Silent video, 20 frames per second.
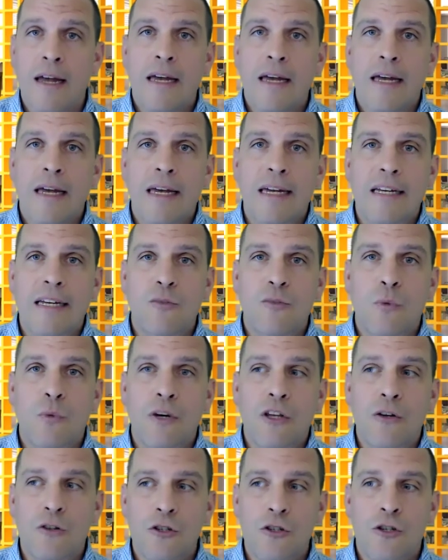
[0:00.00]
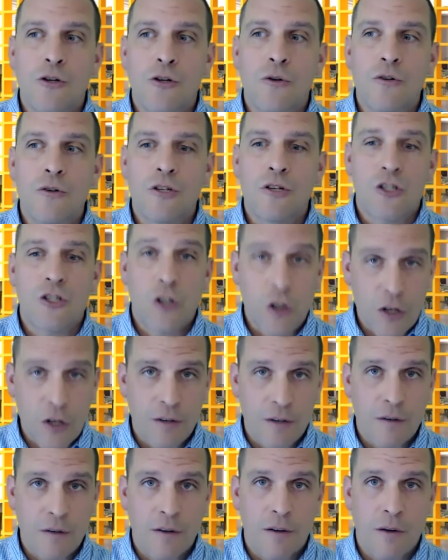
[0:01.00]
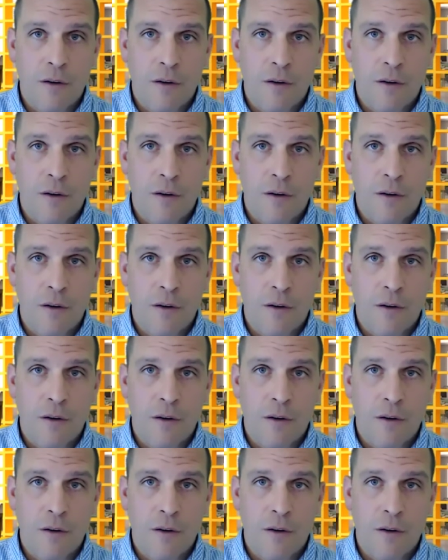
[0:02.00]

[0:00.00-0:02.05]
is when you choose certain